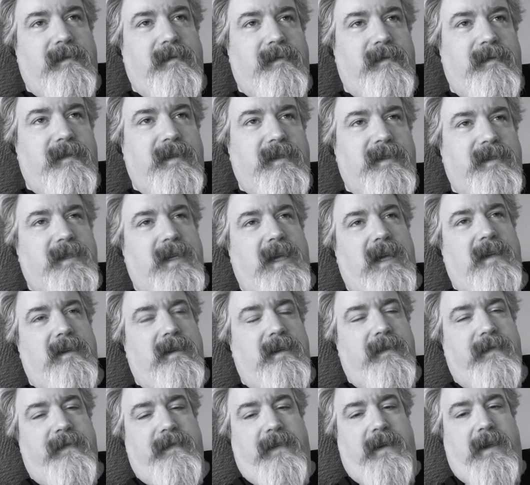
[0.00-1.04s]
this kind of
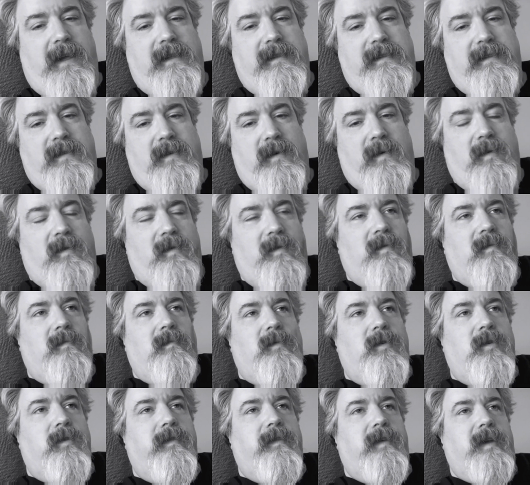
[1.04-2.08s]
defines the whole
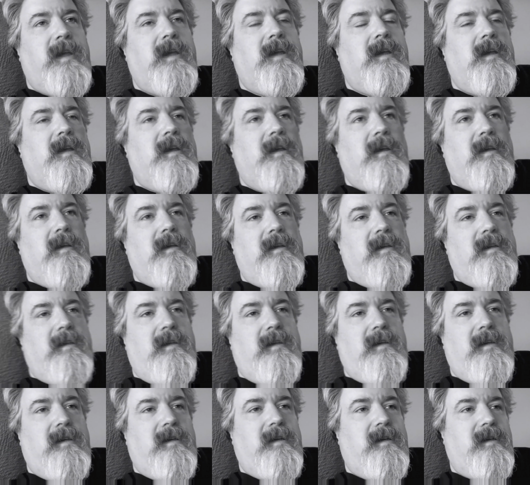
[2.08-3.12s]
movie.
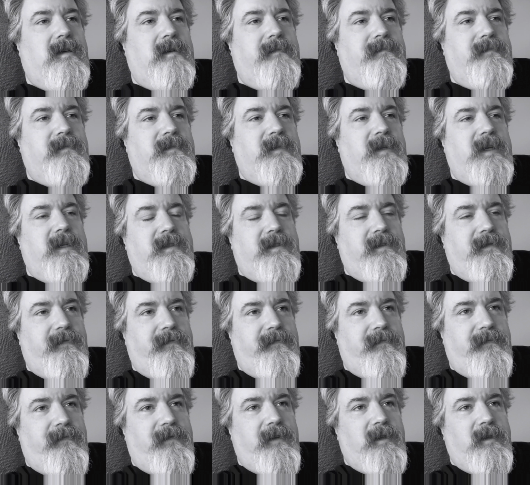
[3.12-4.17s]
It's
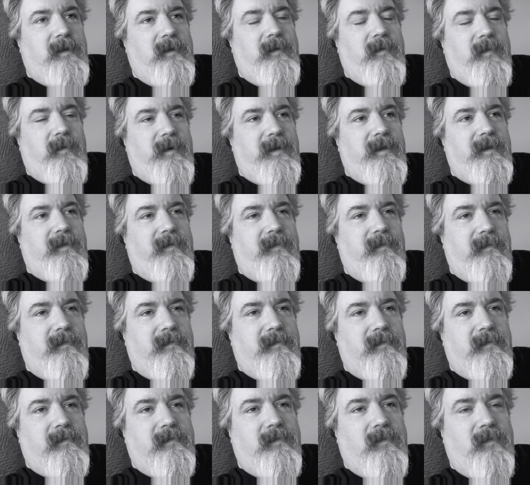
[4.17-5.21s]
filled with
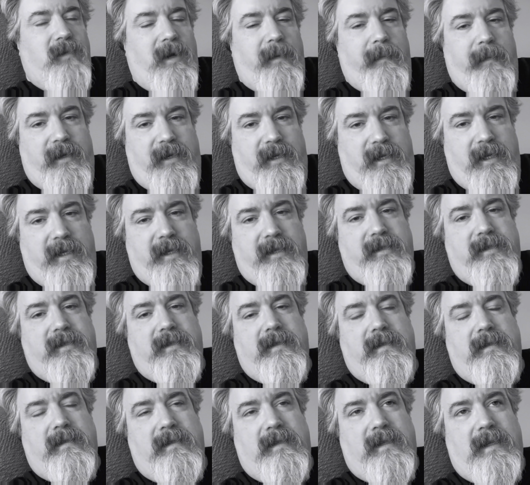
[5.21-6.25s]

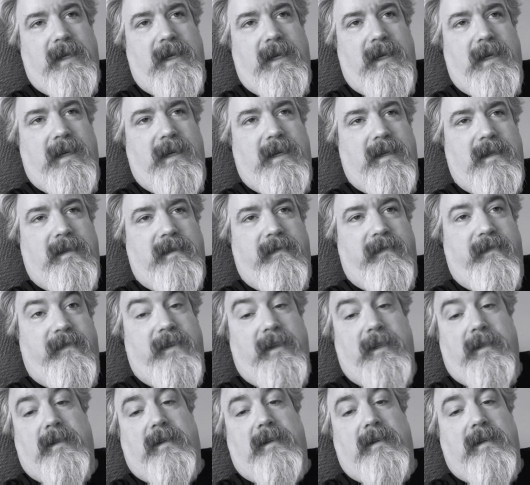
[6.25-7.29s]
repetition and
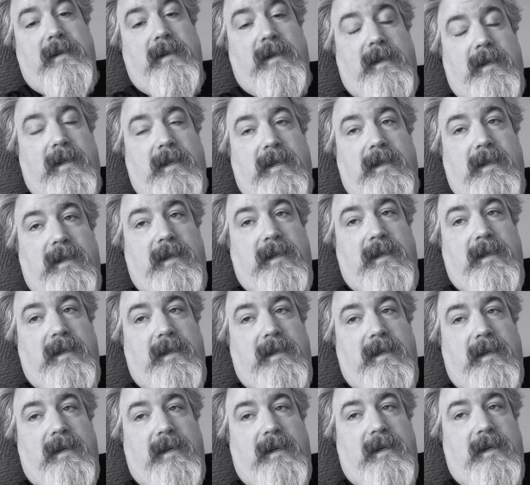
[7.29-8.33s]
filler.
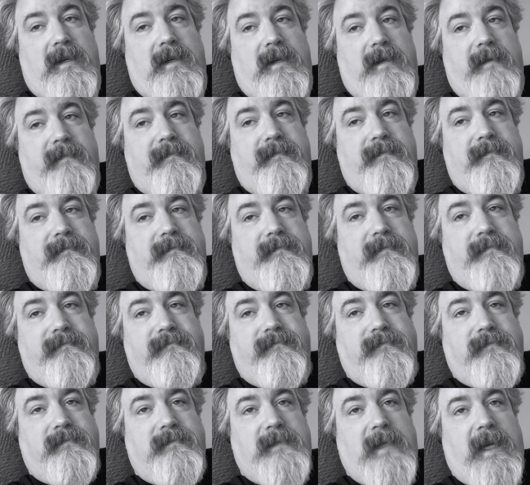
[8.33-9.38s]

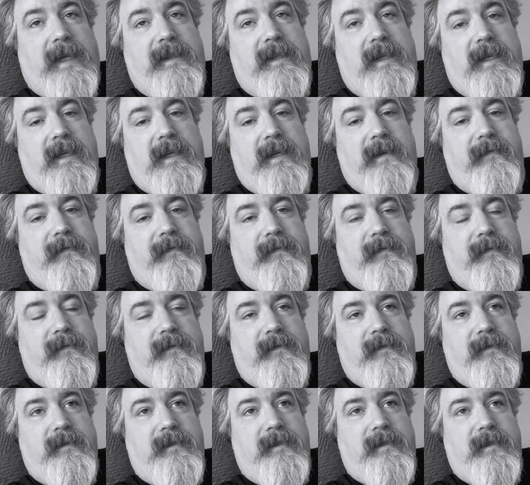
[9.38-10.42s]
I think if
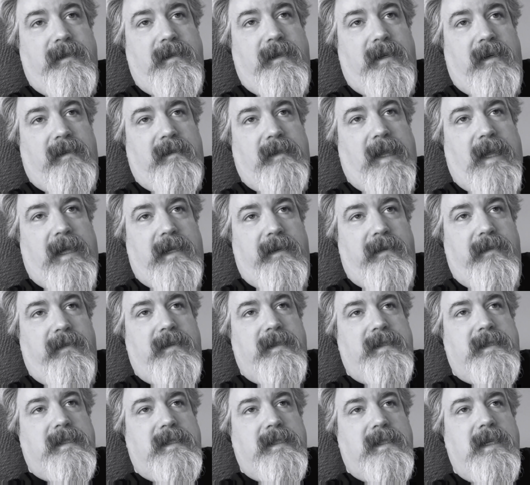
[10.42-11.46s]
a lot of the
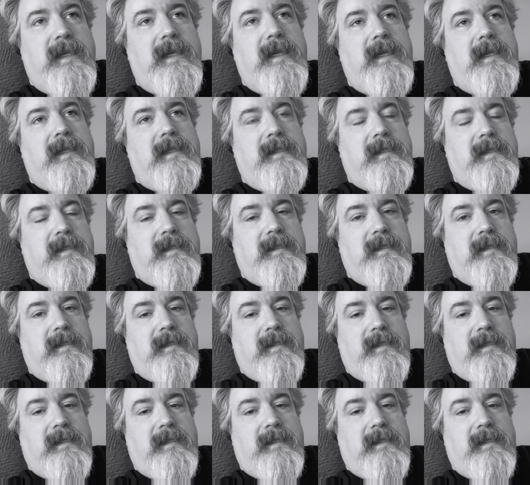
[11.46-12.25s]
scenes,